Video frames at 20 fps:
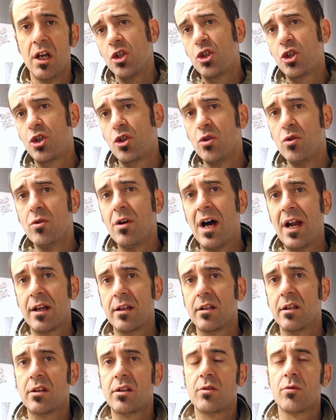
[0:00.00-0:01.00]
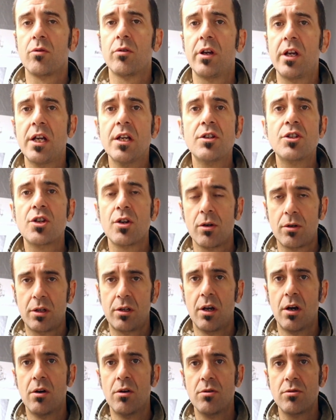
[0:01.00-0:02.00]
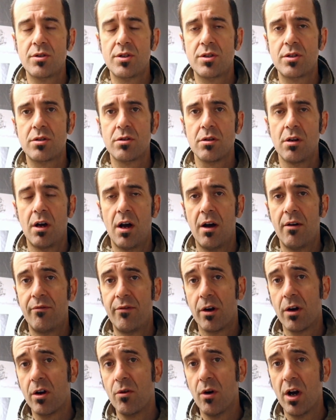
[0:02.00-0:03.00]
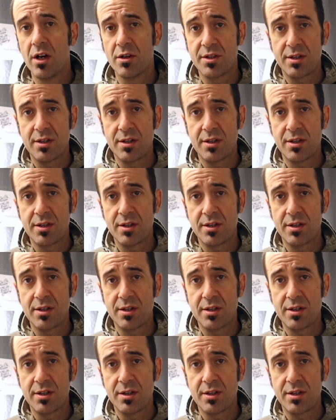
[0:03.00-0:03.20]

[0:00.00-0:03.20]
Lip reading: 2 out of the 3 took those very well.